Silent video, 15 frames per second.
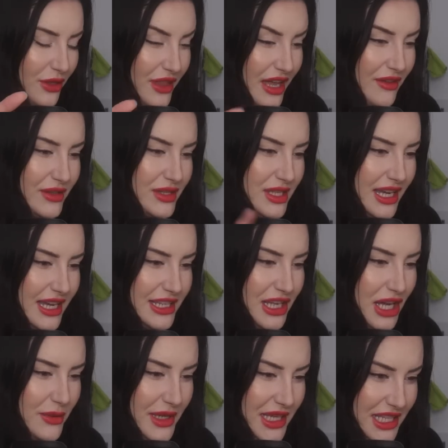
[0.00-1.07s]
on the other side
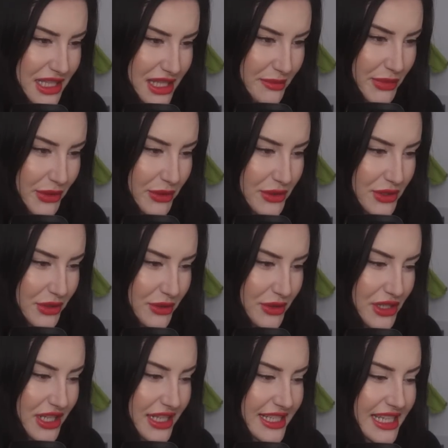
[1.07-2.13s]
going into the
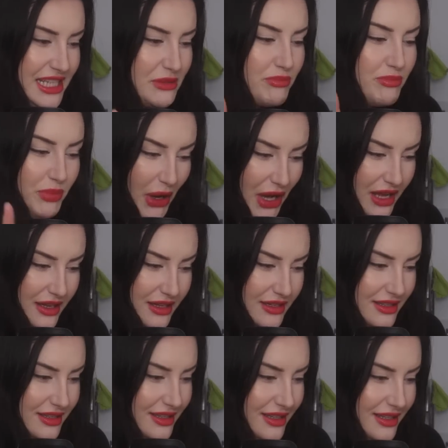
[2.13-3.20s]
portal. So you can see his butt,
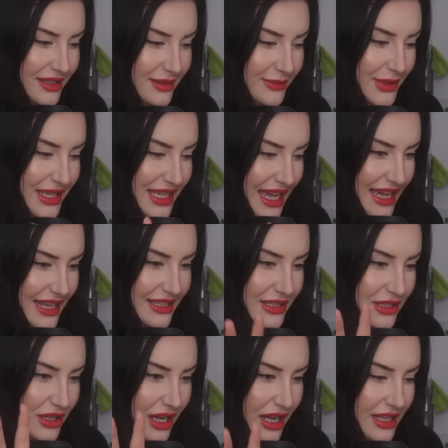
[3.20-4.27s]
but
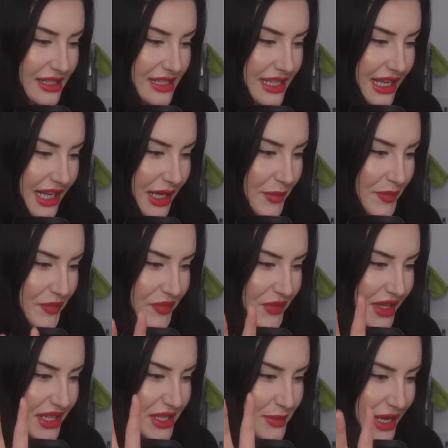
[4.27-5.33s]
again, you can't see
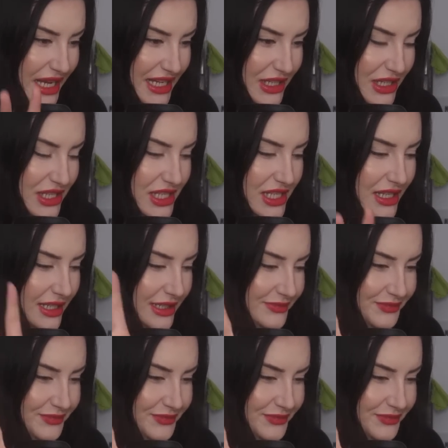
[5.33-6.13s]
his penis.